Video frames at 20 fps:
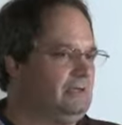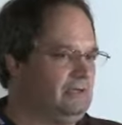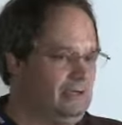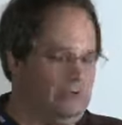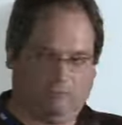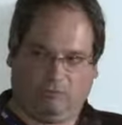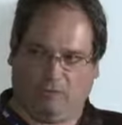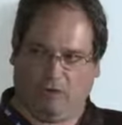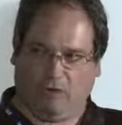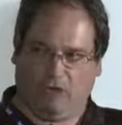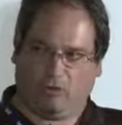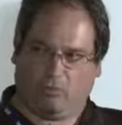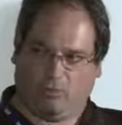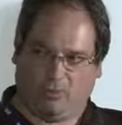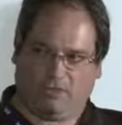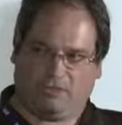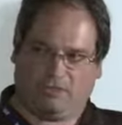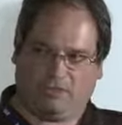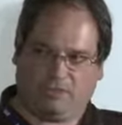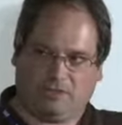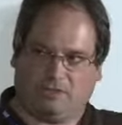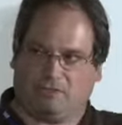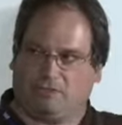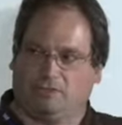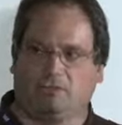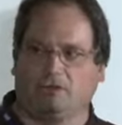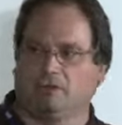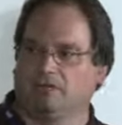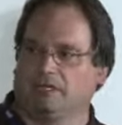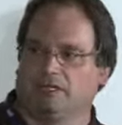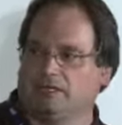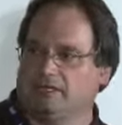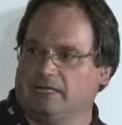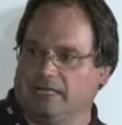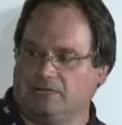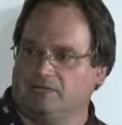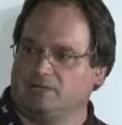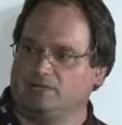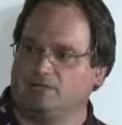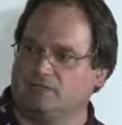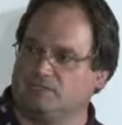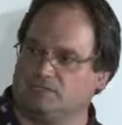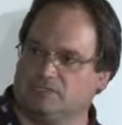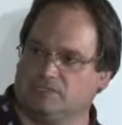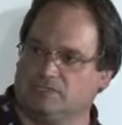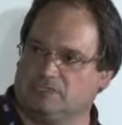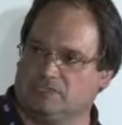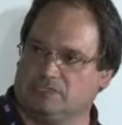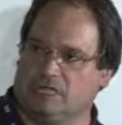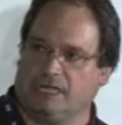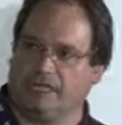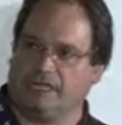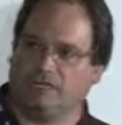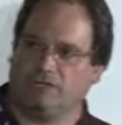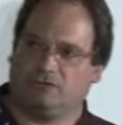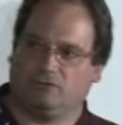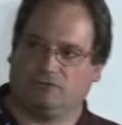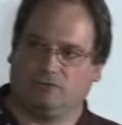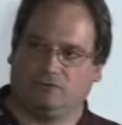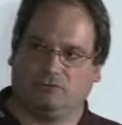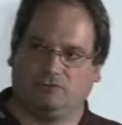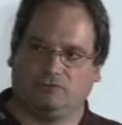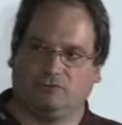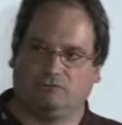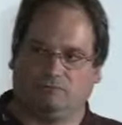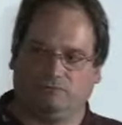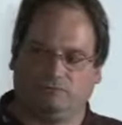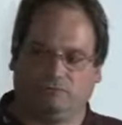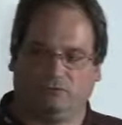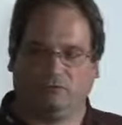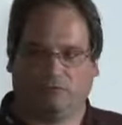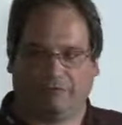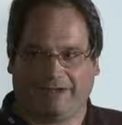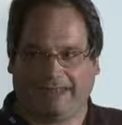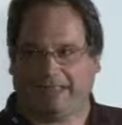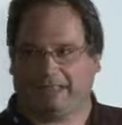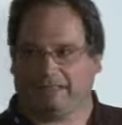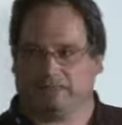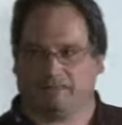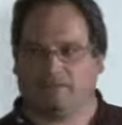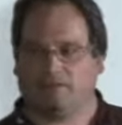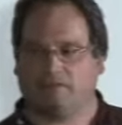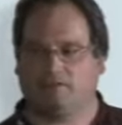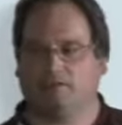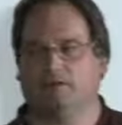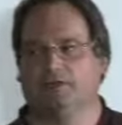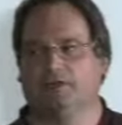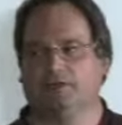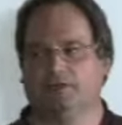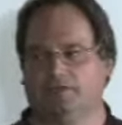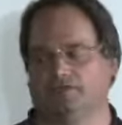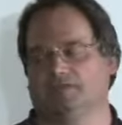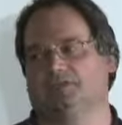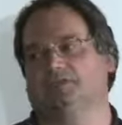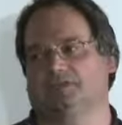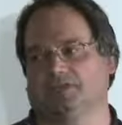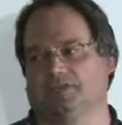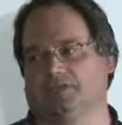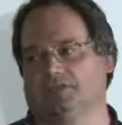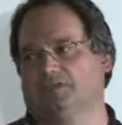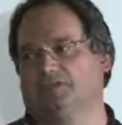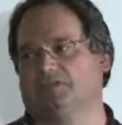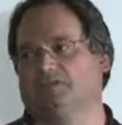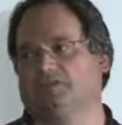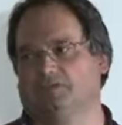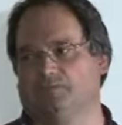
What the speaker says: along with the authority connector that's designed to grant the authority to these things,